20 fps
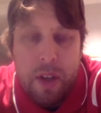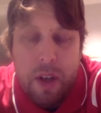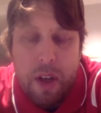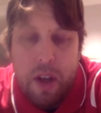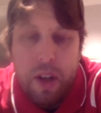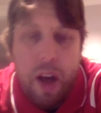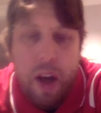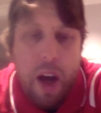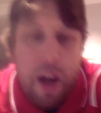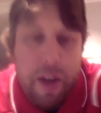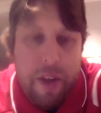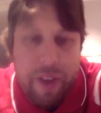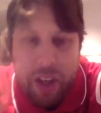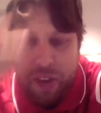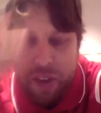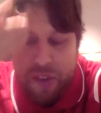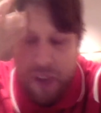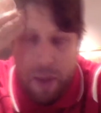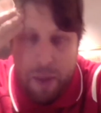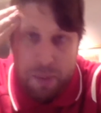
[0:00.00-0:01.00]
A lot of
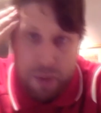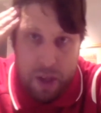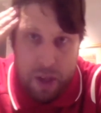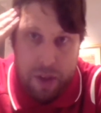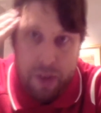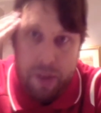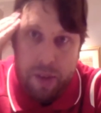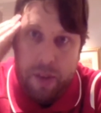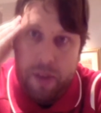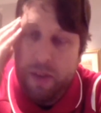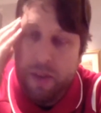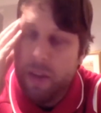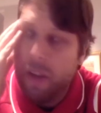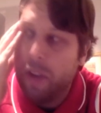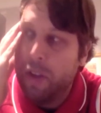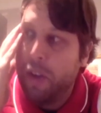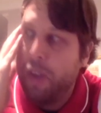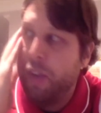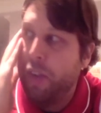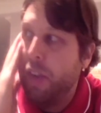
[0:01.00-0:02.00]
acceptance that
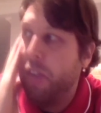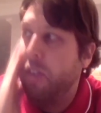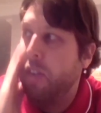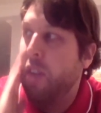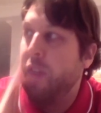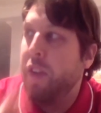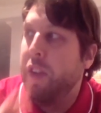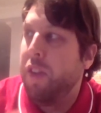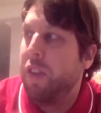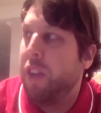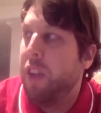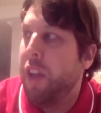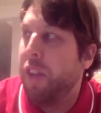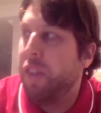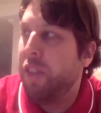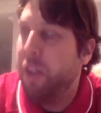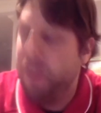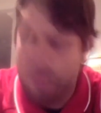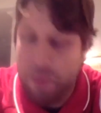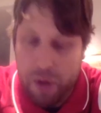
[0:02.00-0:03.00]
the system is
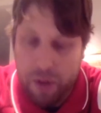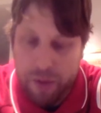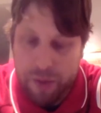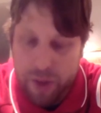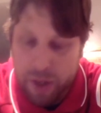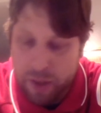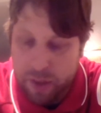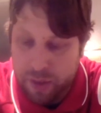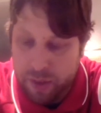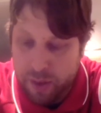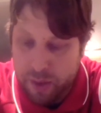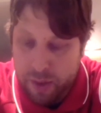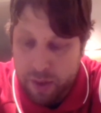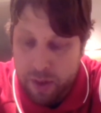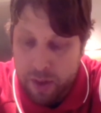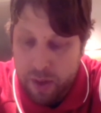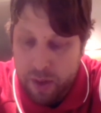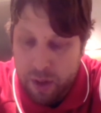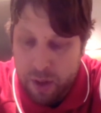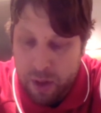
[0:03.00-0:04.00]
less than perfect,
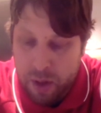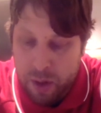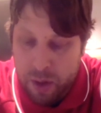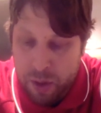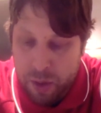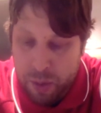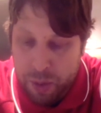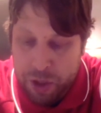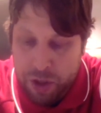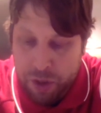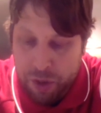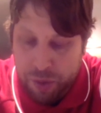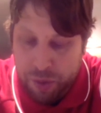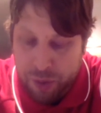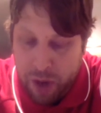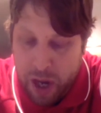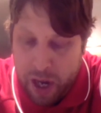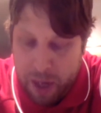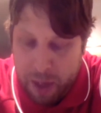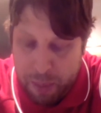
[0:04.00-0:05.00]
which is
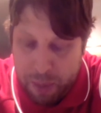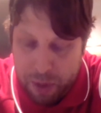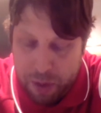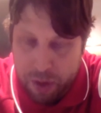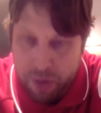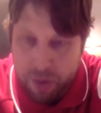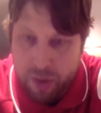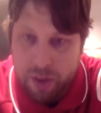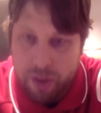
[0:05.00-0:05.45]
fine, but there's a